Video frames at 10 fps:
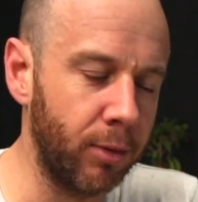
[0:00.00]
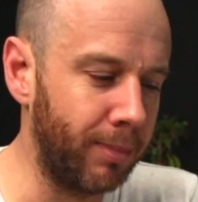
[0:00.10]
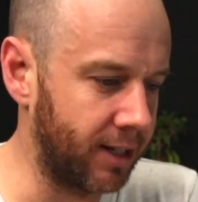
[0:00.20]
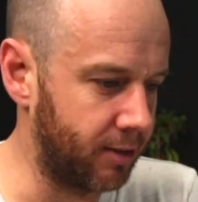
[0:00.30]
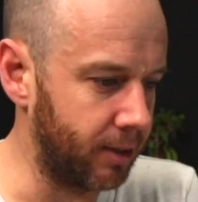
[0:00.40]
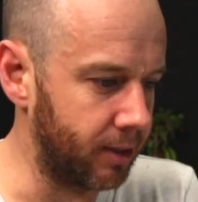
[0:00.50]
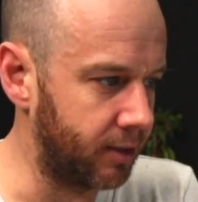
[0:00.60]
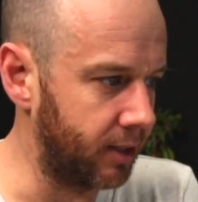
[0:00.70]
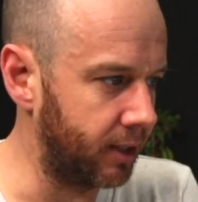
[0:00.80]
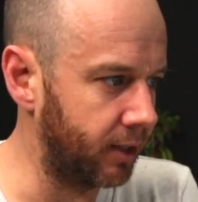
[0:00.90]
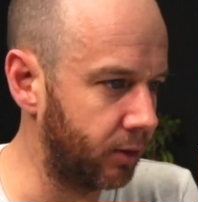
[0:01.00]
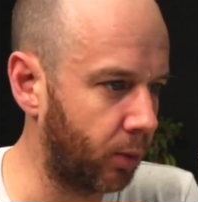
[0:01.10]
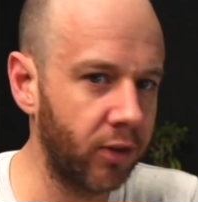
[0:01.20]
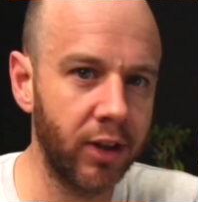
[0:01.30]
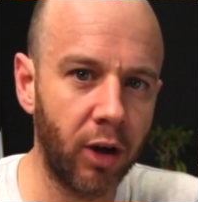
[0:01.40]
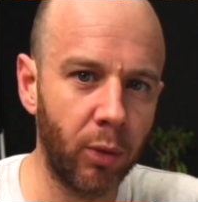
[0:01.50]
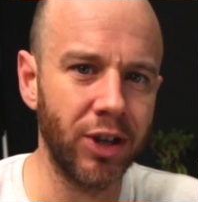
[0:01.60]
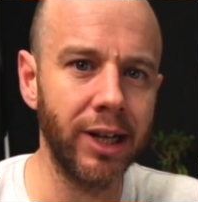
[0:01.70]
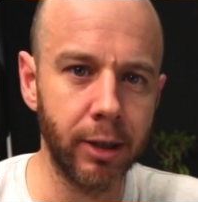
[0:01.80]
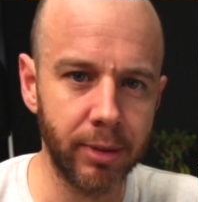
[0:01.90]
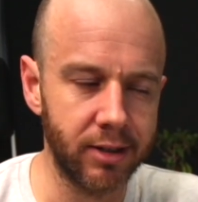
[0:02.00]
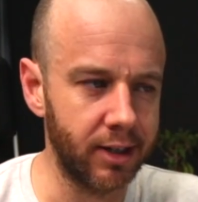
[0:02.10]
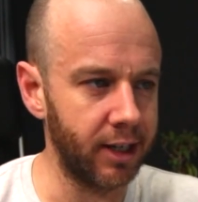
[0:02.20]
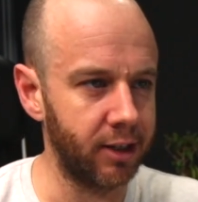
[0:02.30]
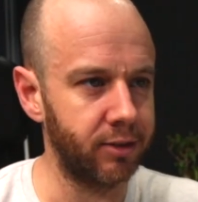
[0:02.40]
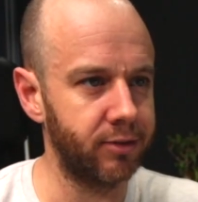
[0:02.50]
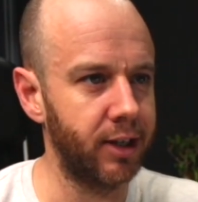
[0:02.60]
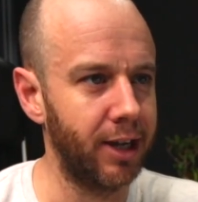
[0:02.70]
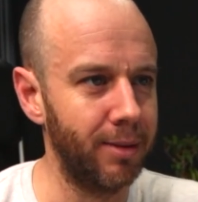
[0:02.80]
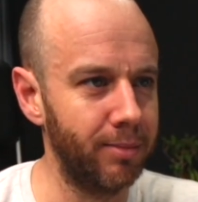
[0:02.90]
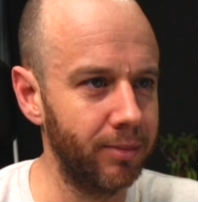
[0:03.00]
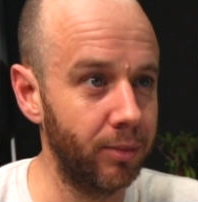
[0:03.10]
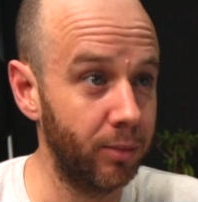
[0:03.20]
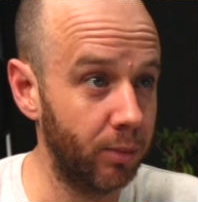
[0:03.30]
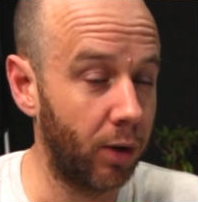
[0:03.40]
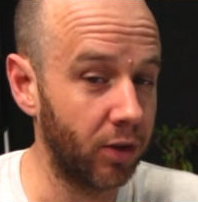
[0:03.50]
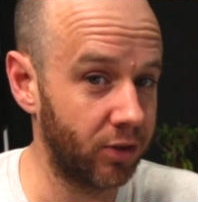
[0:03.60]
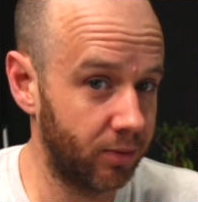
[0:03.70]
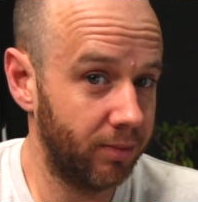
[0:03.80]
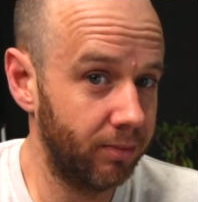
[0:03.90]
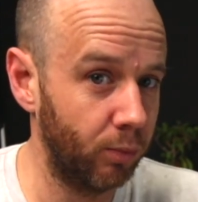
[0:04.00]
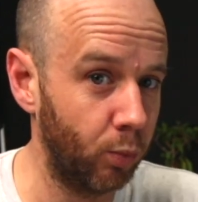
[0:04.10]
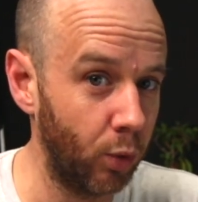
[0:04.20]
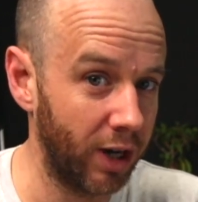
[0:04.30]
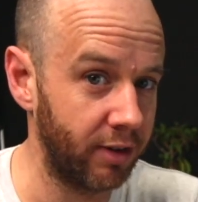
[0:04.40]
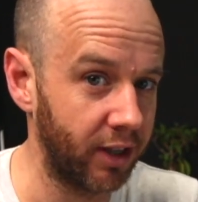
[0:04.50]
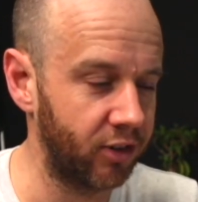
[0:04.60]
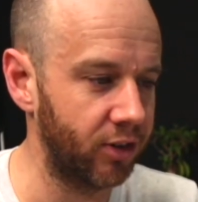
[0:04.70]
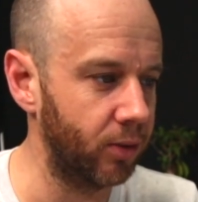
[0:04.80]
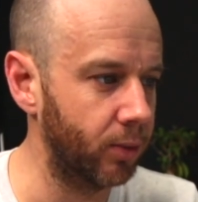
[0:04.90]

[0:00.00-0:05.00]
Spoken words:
compatibility, the one thing I was a little bit scared of was, would everything still